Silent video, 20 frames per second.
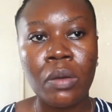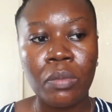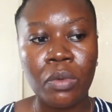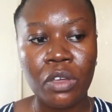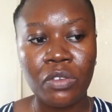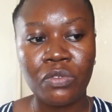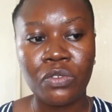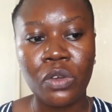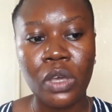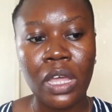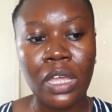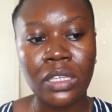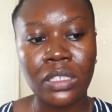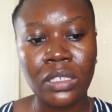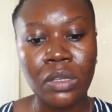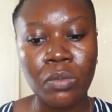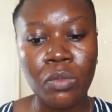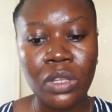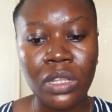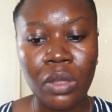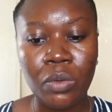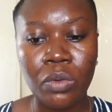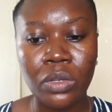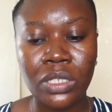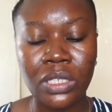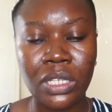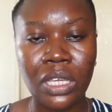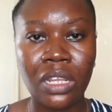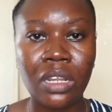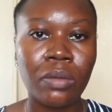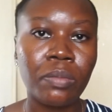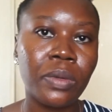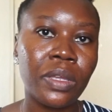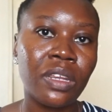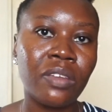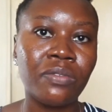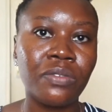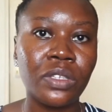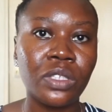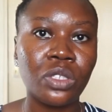But if you are someone that wants to get the
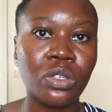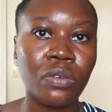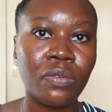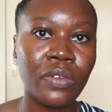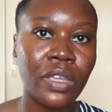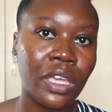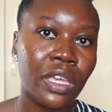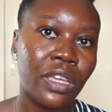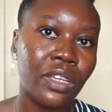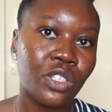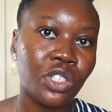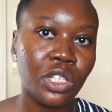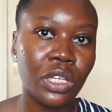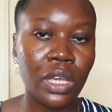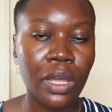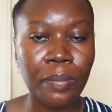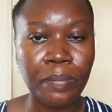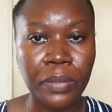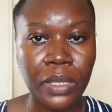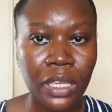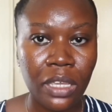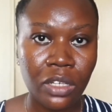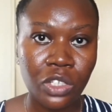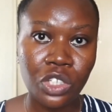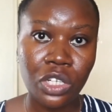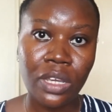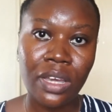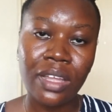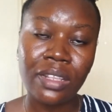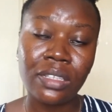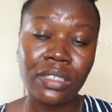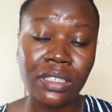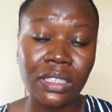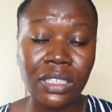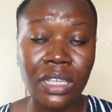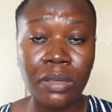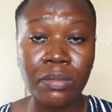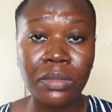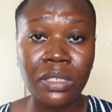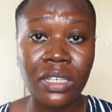benefits of AHA and BHA at the
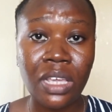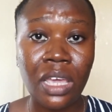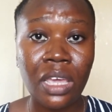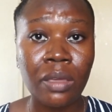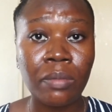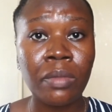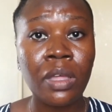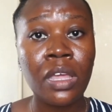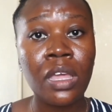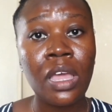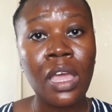same time,